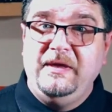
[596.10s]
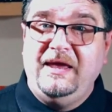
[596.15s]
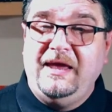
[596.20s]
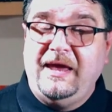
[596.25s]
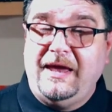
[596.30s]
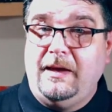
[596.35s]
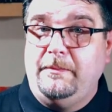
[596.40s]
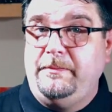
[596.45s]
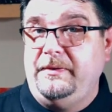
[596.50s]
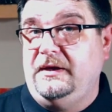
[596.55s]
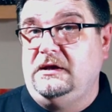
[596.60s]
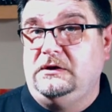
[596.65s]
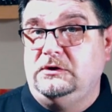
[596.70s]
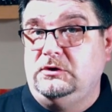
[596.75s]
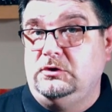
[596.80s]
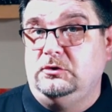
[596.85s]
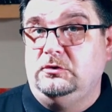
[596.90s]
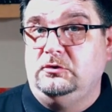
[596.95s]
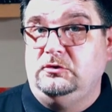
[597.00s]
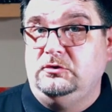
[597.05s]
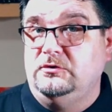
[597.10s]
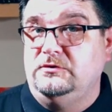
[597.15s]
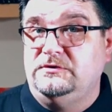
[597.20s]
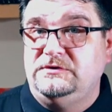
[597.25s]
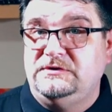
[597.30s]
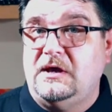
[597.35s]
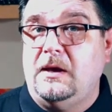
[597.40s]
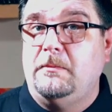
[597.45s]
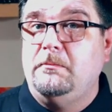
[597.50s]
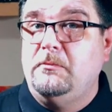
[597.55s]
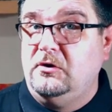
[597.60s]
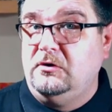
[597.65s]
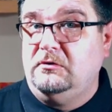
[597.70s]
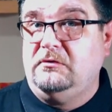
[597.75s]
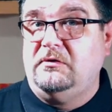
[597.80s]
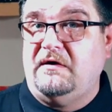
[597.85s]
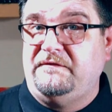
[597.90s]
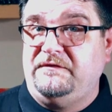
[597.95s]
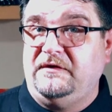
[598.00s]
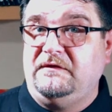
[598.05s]
be happy to do some
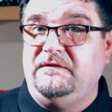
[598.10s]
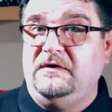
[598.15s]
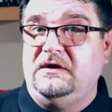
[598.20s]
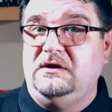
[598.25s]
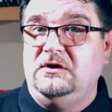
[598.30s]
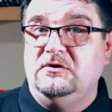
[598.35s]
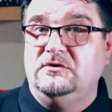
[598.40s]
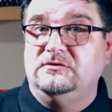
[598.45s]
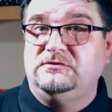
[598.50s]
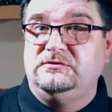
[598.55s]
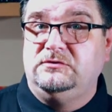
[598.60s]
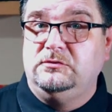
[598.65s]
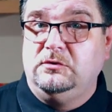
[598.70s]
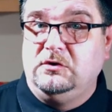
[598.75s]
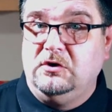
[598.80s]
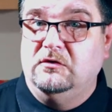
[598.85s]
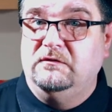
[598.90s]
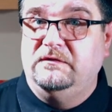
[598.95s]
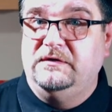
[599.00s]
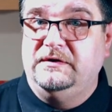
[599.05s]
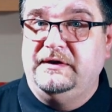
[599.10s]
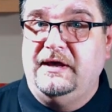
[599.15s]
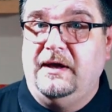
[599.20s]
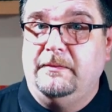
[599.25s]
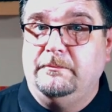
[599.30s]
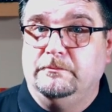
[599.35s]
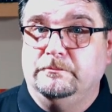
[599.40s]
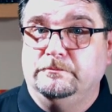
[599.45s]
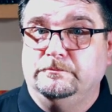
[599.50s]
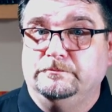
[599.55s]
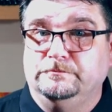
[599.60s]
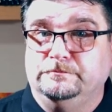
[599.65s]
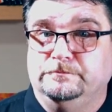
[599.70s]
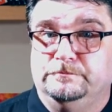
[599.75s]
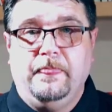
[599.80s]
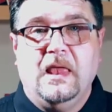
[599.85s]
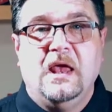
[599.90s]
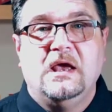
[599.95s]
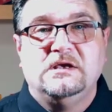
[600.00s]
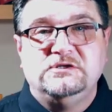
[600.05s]
monographic videos to cover them.
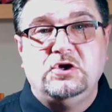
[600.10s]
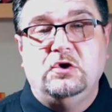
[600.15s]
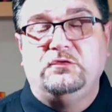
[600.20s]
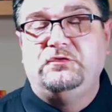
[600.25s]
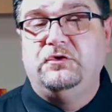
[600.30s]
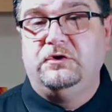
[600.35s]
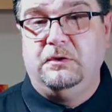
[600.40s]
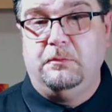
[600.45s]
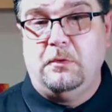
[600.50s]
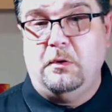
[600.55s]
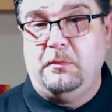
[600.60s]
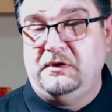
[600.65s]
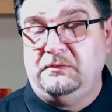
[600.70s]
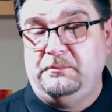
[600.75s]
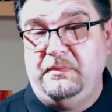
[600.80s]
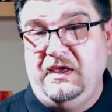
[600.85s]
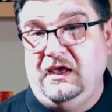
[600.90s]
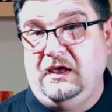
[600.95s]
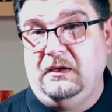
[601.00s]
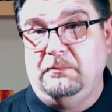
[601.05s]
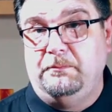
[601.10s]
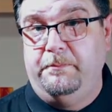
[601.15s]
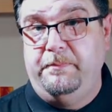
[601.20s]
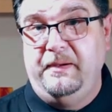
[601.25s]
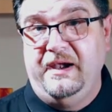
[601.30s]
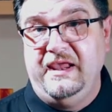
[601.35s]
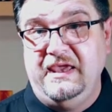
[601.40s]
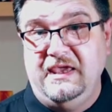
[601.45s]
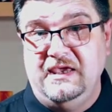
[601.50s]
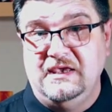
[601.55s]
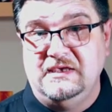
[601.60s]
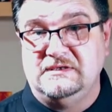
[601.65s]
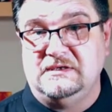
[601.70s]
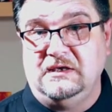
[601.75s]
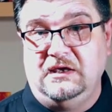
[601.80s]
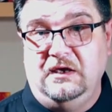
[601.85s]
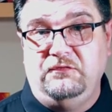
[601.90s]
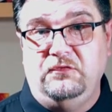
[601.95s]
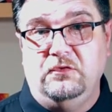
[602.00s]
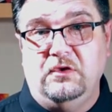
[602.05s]
So for the moment being, please,
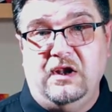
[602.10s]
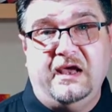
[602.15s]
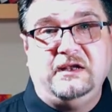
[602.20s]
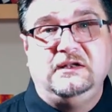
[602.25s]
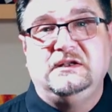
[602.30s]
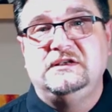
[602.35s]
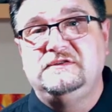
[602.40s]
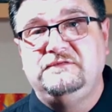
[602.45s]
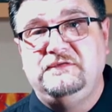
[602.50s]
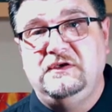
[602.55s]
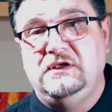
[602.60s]
if you like this